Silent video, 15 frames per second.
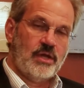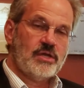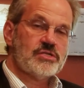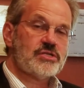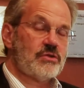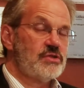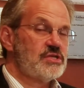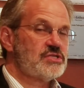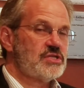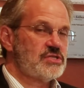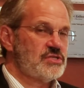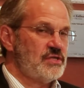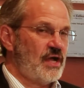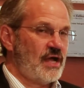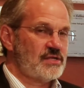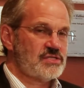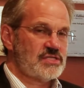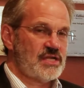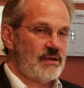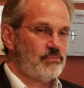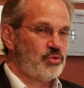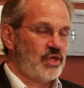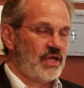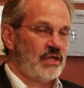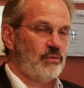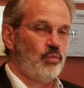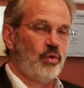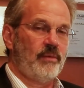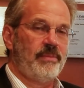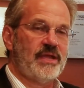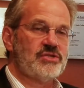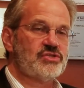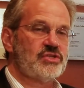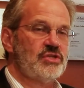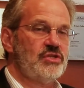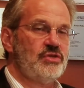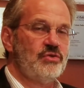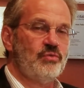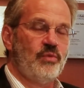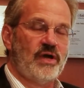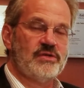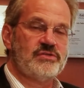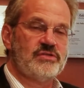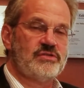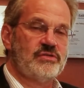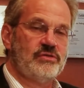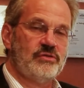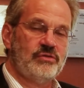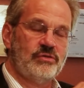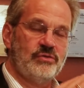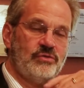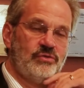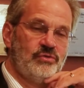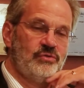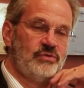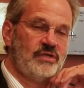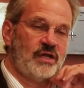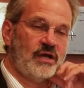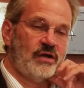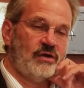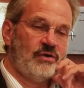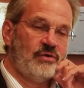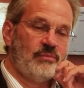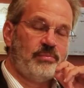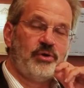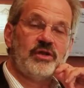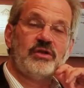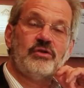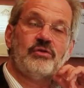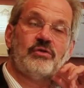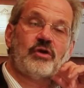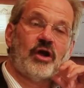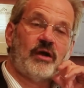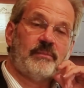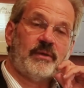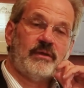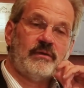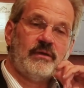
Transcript: So this is not something where basically you want to, you know, put in new carpet.